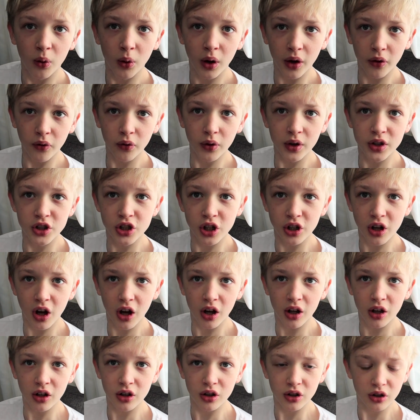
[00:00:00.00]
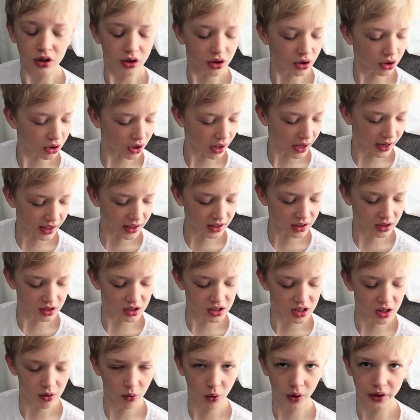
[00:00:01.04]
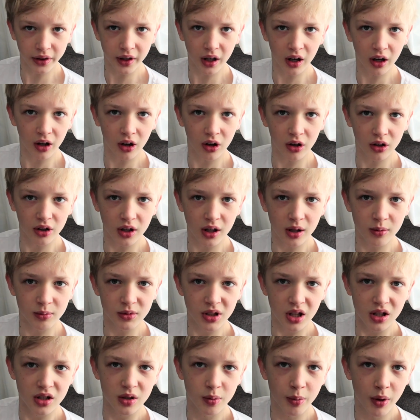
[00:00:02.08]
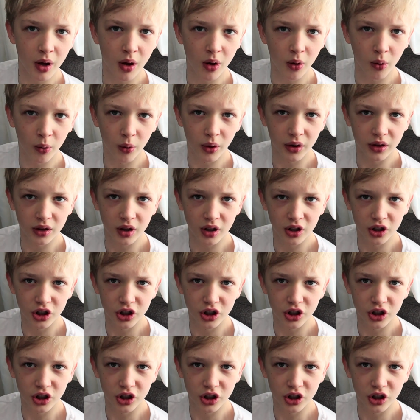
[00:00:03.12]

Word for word: What if we should, uh, like, see what their names spell with the